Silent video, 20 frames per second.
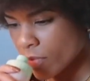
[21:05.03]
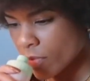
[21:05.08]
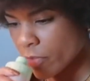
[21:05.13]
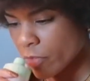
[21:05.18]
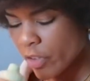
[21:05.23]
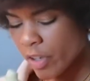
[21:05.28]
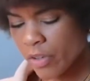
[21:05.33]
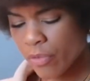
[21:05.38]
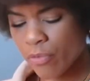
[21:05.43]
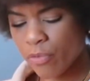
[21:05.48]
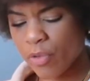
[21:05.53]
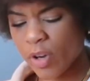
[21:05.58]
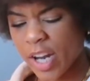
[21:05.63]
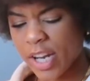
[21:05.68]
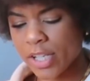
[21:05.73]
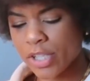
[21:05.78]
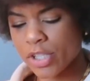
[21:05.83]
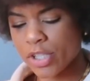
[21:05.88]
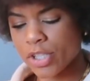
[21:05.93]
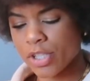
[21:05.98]
very
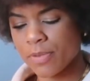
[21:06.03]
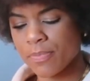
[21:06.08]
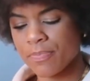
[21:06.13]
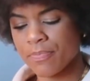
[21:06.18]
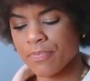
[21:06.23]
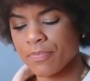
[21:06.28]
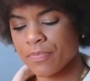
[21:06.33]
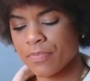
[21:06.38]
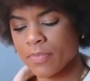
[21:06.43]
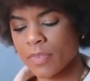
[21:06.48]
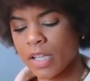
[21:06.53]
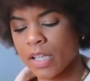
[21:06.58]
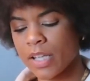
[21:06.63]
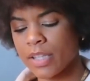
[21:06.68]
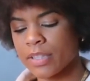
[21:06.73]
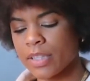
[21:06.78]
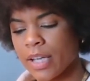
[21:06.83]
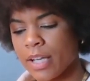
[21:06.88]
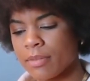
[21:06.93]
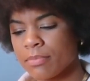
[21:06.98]
fresh. I
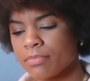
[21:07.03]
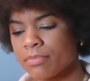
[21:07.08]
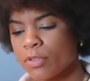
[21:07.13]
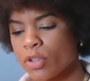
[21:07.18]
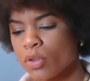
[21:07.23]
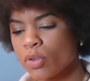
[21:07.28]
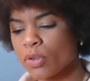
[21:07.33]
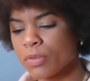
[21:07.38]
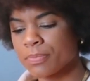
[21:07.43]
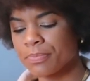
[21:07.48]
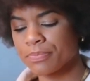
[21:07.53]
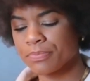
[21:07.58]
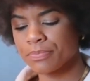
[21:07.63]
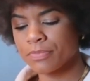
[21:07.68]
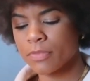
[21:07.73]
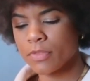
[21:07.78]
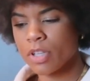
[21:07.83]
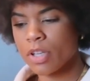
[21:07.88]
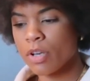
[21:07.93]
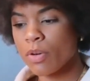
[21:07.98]
like that. Cool.
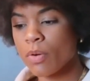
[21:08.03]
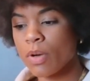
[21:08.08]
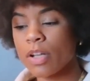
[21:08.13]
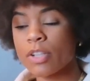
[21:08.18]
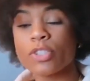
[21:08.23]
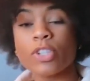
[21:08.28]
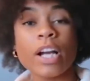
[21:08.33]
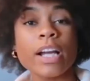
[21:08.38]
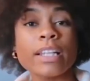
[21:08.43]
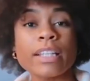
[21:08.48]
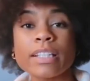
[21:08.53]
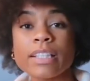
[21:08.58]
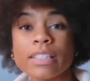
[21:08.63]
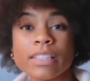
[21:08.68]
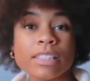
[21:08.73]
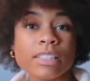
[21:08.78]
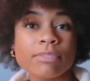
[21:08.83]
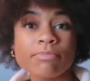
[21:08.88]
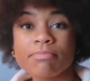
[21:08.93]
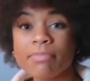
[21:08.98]
I'll try
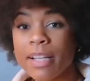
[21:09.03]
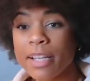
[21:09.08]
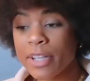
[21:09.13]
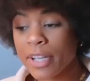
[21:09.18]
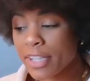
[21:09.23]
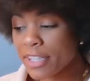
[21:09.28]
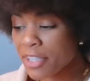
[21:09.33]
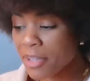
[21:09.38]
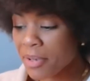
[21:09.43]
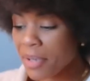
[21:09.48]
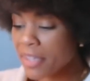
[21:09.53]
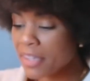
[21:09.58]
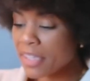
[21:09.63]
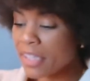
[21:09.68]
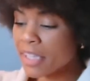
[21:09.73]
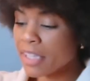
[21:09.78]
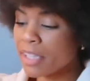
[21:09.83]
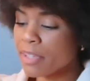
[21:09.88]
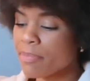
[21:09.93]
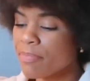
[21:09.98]
these, let you guys know what I
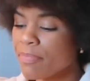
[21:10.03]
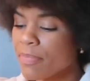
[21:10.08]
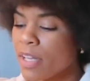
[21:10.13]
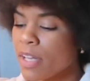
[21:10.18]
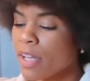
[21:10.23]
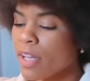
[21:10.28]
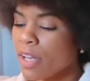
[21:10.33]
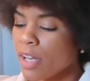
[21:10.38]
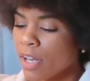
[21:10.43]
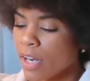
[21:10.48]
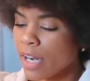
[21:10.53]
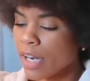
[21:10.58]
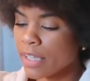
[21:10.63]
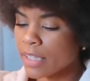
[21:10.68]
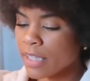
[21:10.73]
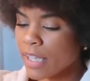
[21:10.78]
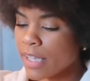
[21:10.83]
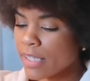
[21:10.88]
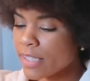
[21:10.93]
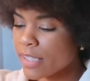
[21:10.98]
think. All right,
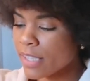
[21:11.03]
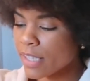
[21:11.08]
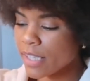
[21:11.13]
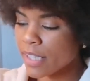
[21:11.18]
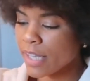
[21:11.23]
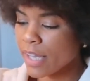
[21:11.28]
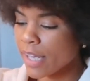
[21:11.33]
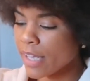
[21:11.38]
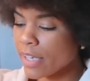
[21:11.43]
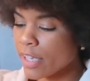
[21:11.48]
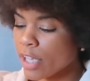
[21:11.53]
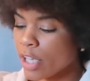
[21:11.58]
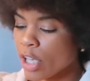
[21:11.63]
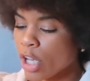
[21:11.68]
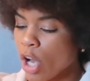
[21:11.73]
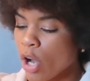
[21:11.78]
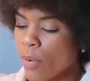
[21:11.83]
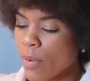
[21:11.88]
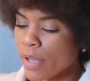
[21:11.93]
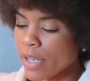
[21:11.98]
let's get
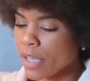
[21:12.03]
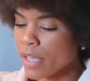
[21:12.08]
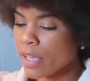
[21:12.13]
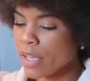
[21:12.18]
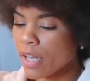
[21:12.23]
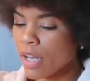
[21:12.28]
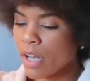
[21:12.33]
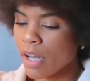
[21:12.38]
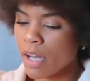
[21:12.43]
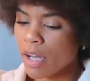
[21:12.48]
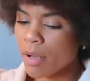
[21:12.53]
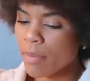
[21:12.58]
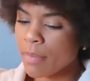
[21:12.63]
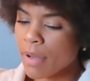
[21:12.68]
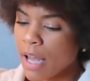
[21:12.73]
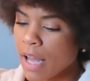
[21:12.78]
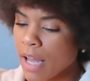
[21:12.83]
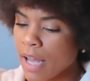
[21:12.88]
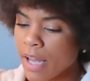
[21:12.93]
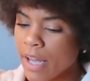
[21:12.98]
going. Um,
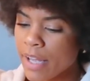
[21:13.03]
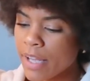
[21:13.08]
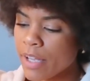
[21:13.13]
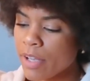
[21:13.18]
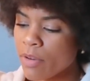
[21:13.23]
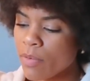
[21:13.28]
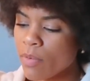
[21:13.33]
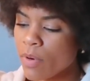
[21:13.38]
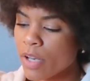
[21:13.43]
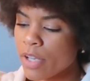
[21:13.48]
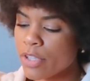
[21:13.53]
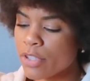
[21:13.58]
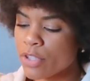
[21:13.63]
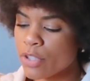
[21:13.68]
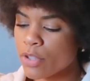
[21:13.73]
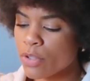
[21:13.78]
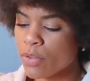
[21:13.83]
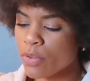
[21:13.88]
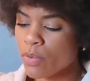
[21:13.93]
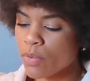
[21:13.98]
I want
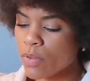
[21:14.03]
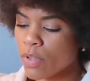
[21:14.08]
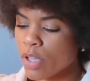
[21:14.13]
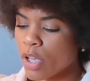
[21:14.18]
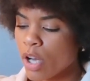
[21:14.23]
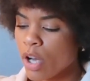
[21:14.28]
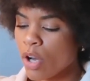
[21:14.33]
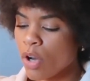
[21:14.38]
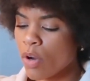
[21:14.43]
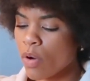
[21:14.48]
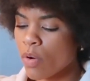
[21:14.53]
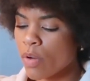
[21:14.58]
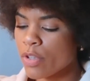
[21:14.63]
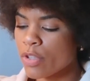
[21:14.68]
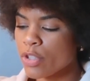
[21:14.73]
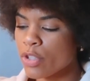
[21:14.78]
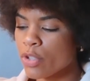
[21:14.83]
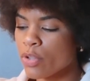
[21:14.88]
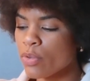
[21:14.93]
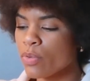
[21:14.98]
to go
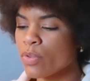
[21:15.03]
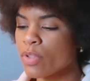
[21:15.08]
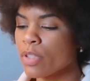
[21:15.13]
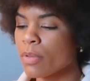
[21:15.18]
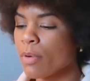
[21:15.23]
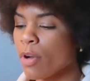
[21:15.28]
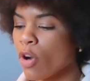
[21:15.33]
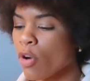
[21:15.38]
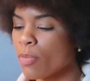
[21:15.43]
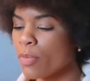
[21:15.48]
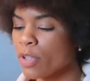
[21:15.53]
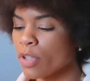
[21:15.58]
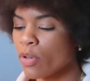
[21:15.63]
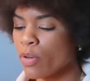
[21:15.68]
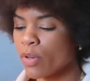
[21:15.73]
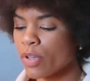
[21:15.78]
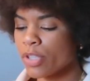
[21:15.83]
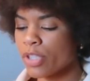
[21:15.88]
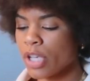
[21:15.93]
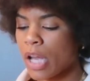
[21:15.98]
do some home
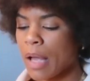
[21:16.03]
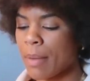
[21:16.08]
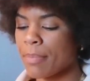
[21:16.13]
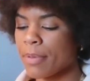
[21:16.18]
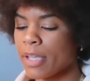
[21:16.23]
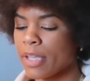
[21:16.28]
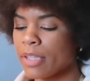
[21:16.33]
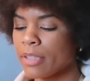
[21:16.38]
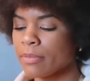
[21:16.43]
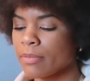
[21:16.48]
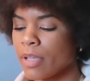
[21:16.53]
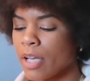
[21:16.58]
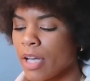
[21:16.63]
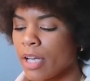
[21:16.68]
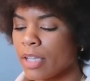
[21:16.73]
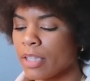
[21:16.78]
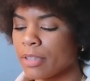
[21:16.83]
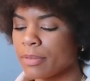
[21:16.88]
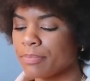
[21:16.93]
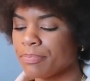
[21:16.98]
decor shopping.
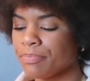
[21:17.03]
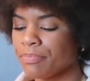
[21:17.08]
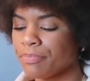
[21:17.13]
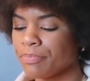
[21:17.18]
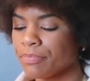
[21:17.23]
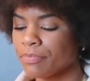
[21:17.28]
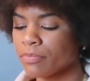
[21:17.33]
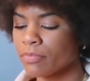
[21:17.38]
Um,